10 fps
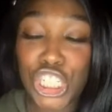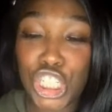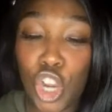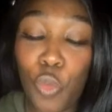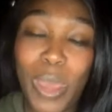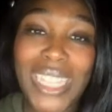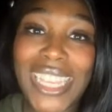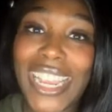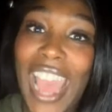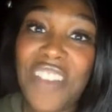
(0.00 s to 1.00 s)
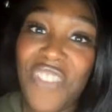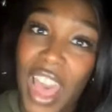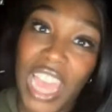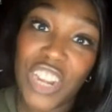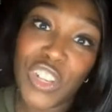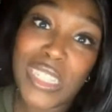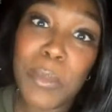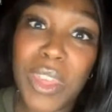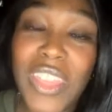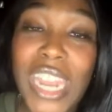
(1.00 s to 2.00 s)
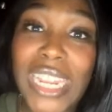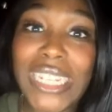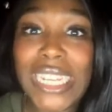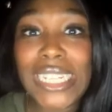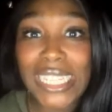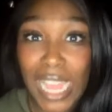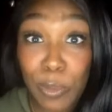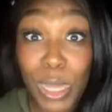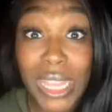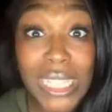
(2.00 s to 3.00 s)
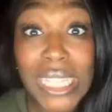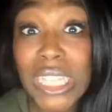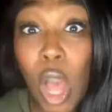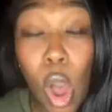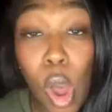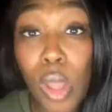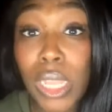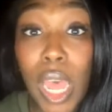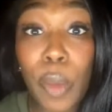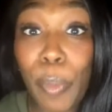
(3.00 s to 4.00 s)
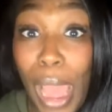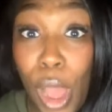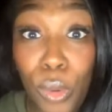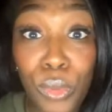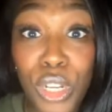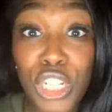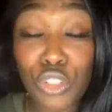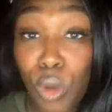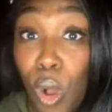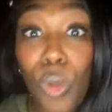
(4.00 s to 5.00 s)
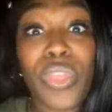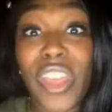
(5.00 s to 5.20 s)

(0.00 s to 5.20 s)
Joe Mixon got fined for something that he didn't say, but this is all about control.